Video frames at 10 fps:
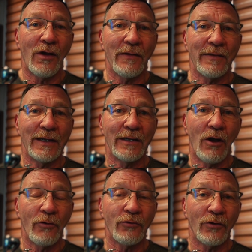on the
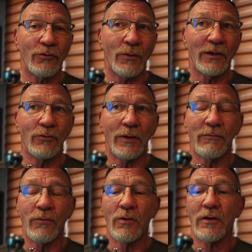Ultra
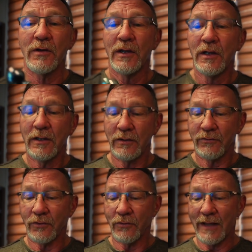2024.
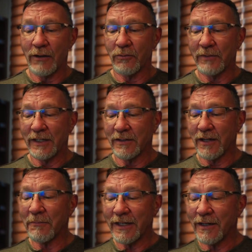So that'll be
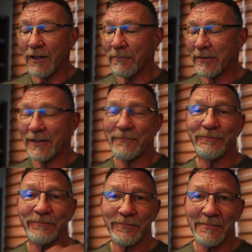coming up
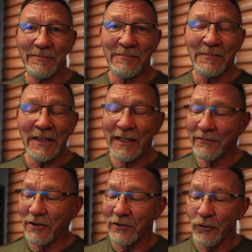
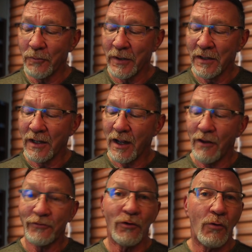in the loop. I
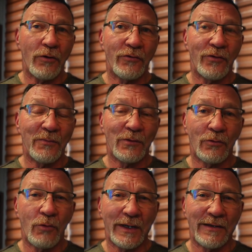also ordered some
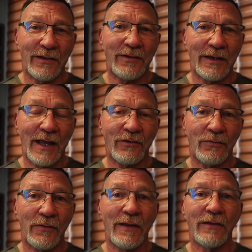quick disconnects
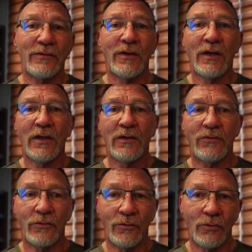for this
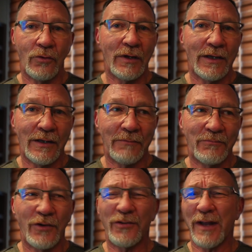
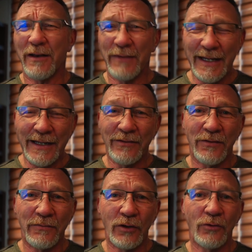to just kind of ease
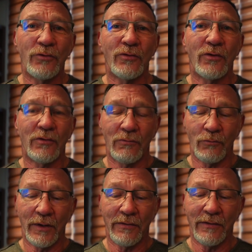of use
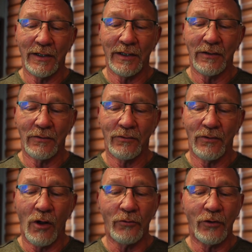with the
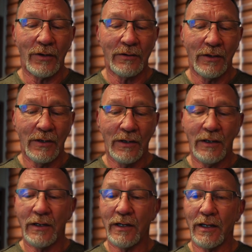Ultra.
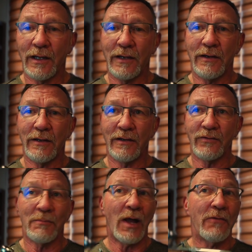And
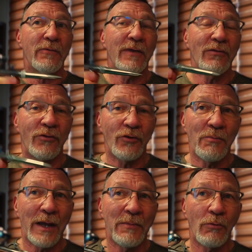some other things that you
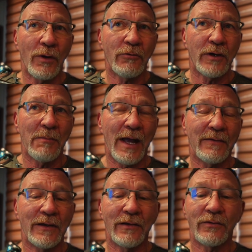might be wondering
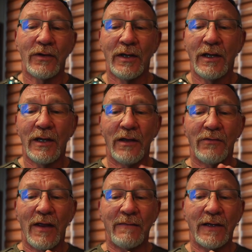about this
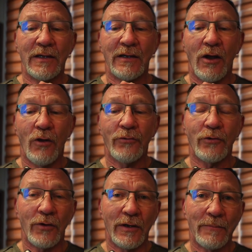is that the
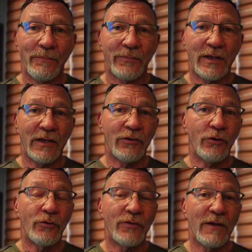Ultra can
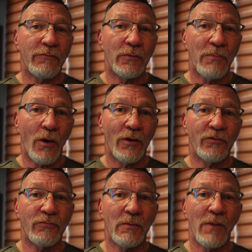use different
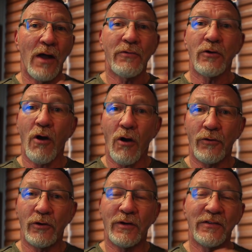parts from other
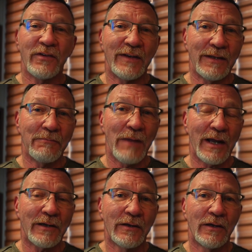Harder and Steenbeck